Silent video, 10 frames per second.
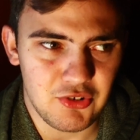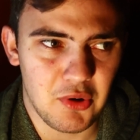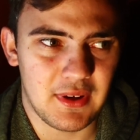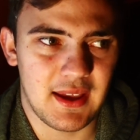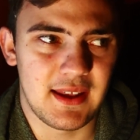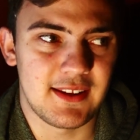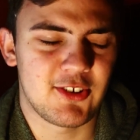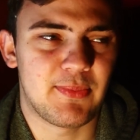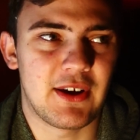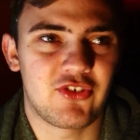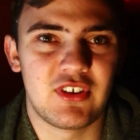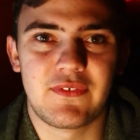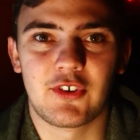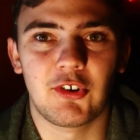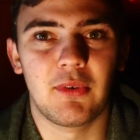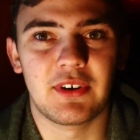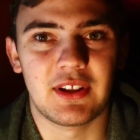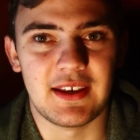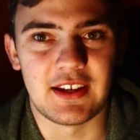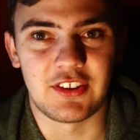Going ahead, especially if you're going to
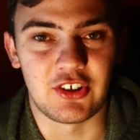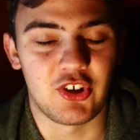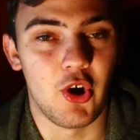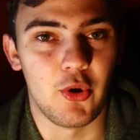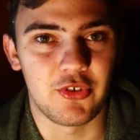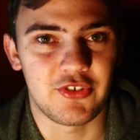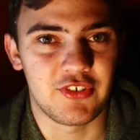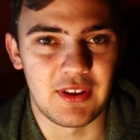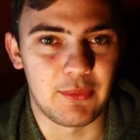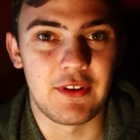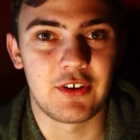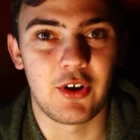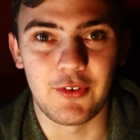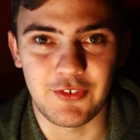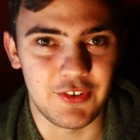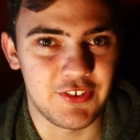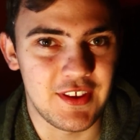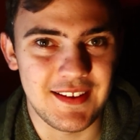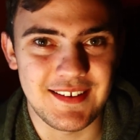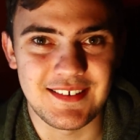like the coast, like one of the coastal
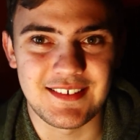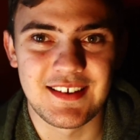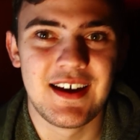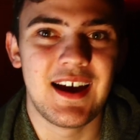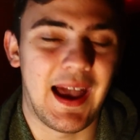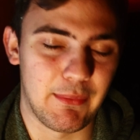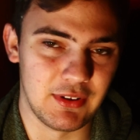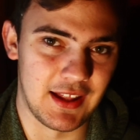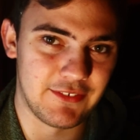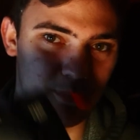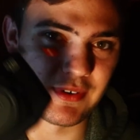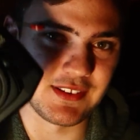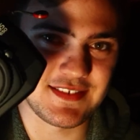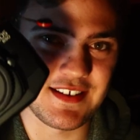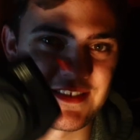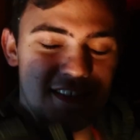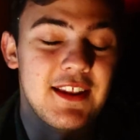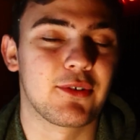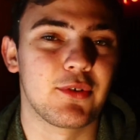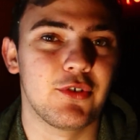cities, I would love to bring this down to
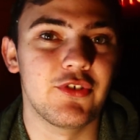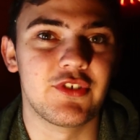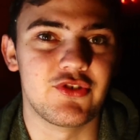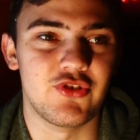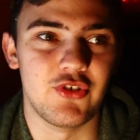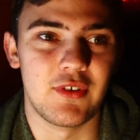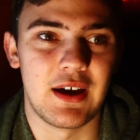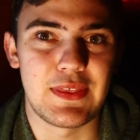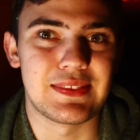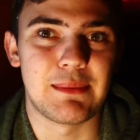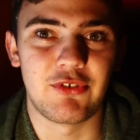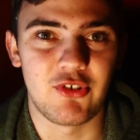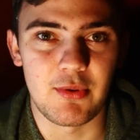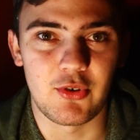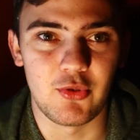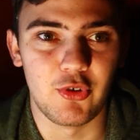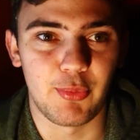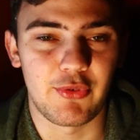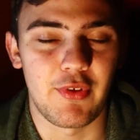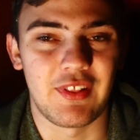Santa Cruz to shoot. I think that'd be super cool,
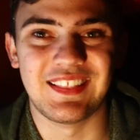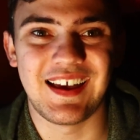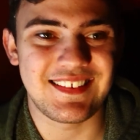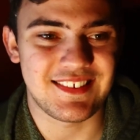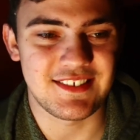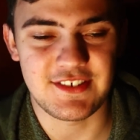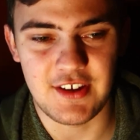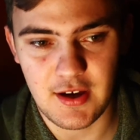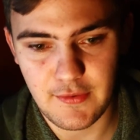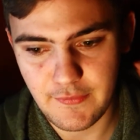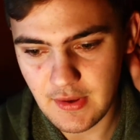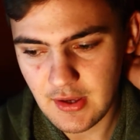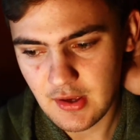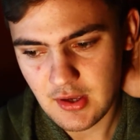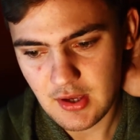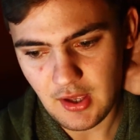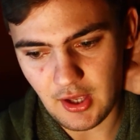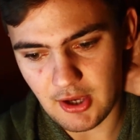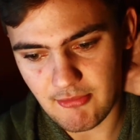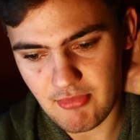especially with lights and stuff.
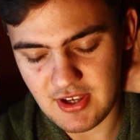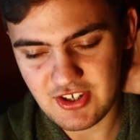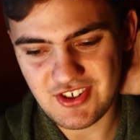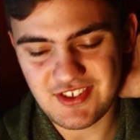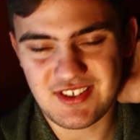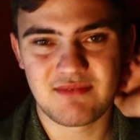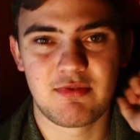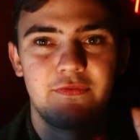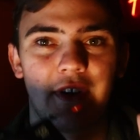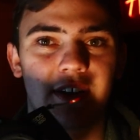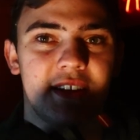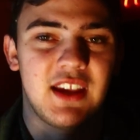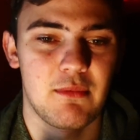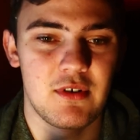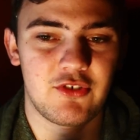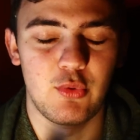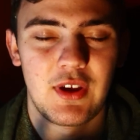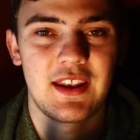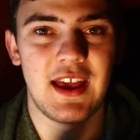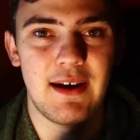But it's just a super fun camera to
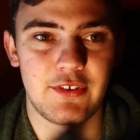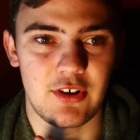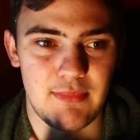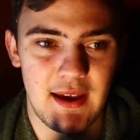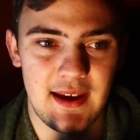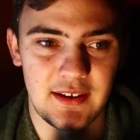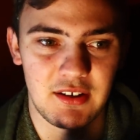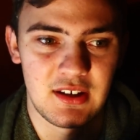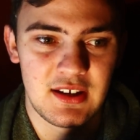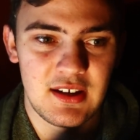again have in your bag.